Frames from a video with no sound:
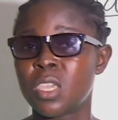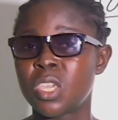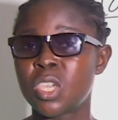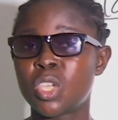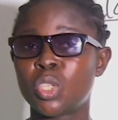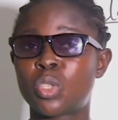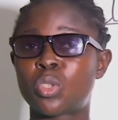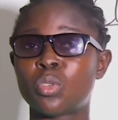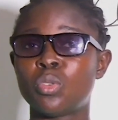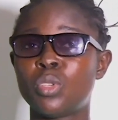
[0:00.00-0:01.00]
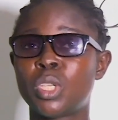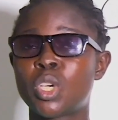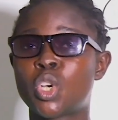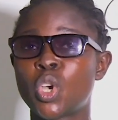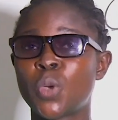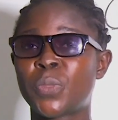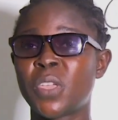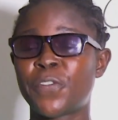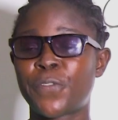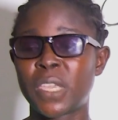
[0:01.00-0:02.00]
into the group they
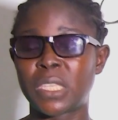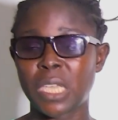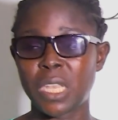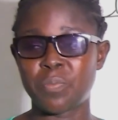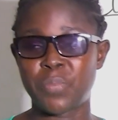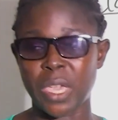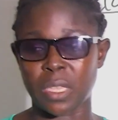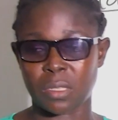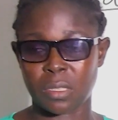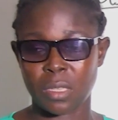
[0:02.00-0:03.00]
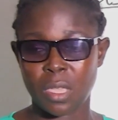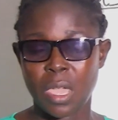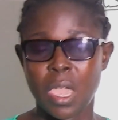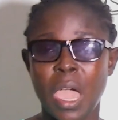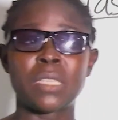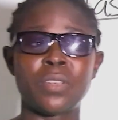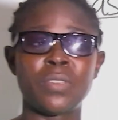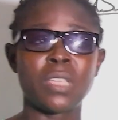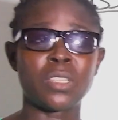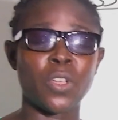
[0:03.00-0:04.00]
fit in best as a
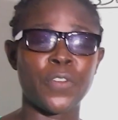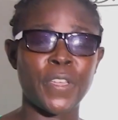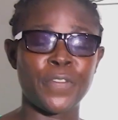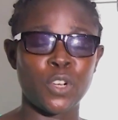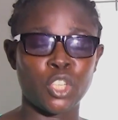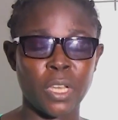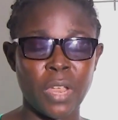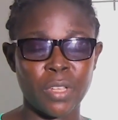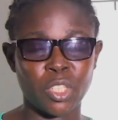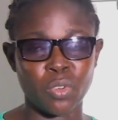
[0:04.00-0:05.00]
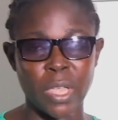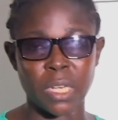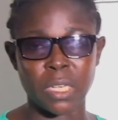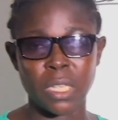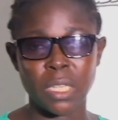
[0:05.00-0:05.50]
result of evolutionary trend,